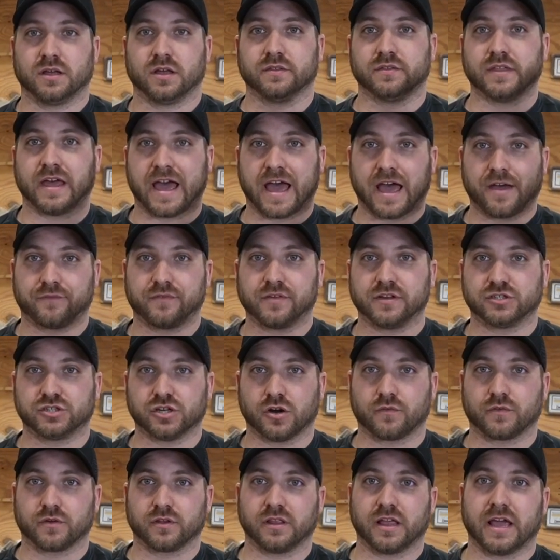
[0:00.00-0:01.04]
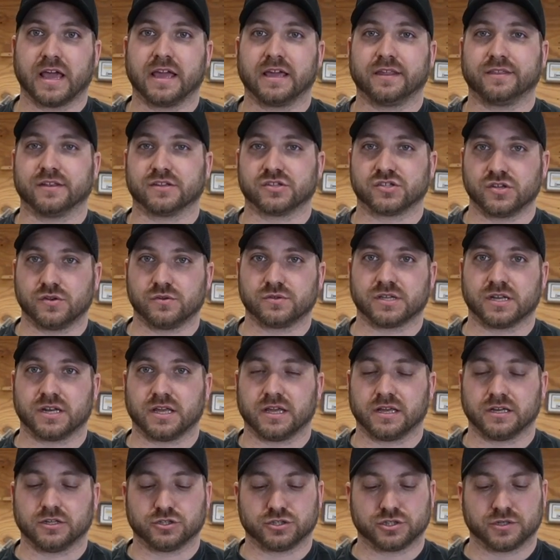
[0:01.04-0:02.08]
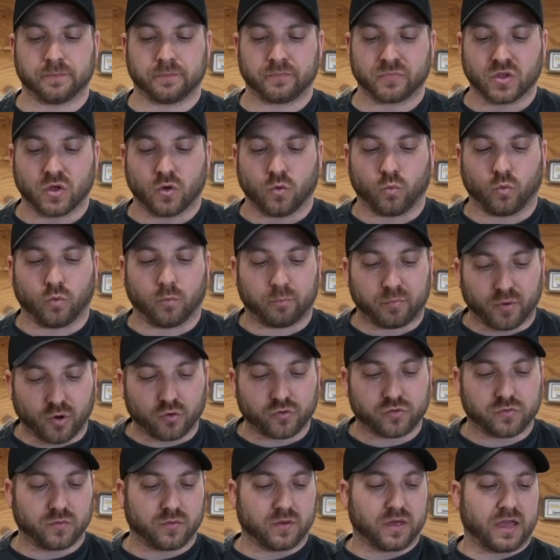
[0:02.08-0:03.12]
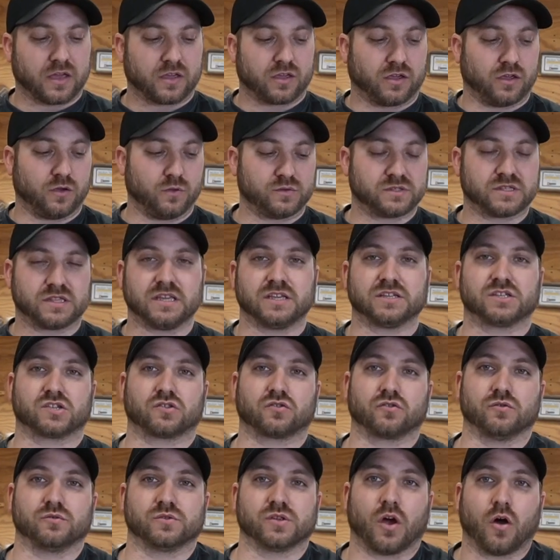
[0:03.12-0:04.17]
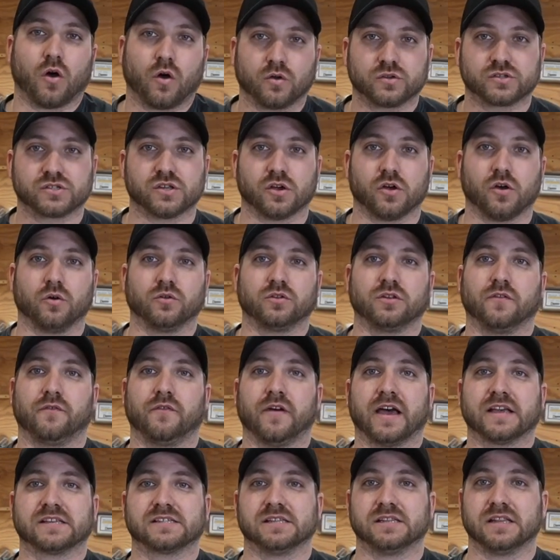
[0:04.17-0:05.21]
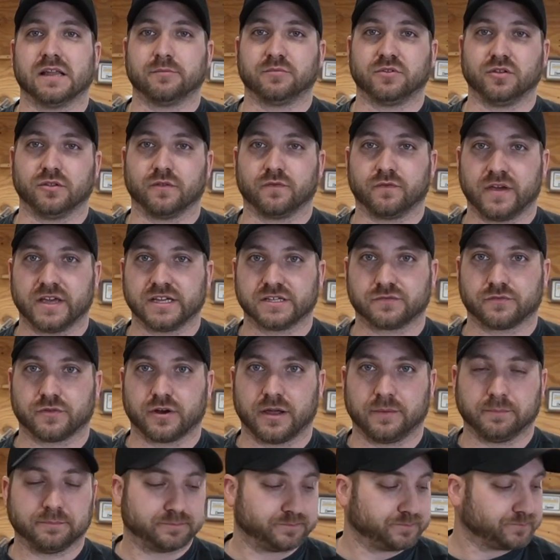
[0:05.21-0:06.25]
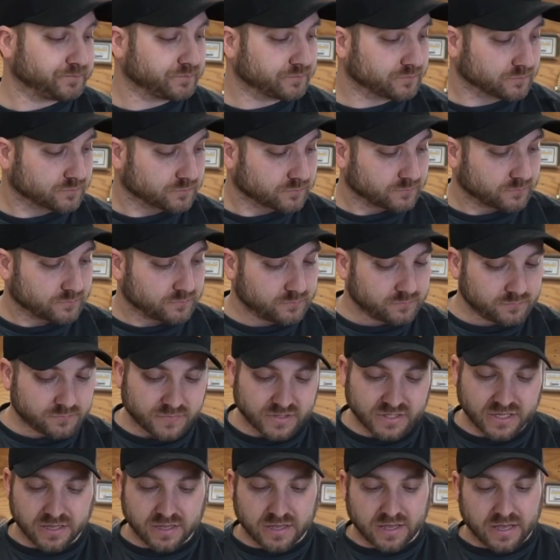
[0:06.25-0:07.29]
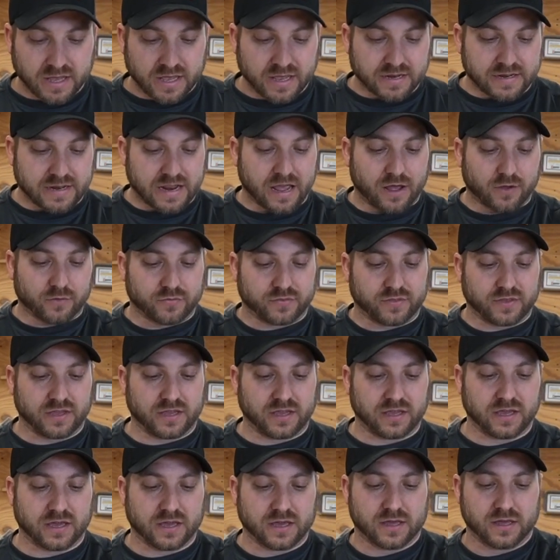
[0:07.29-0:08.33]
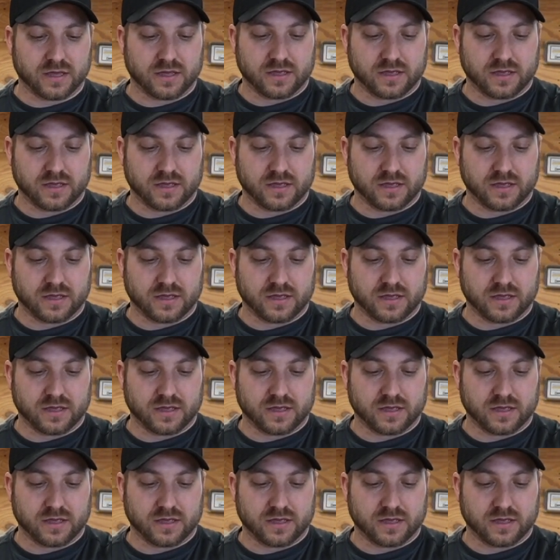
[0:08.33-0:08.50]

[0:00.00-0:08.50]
the 1/2-inch overlay and the Susan hinge, will both use these screws also to fasten them to the face frame. Now, the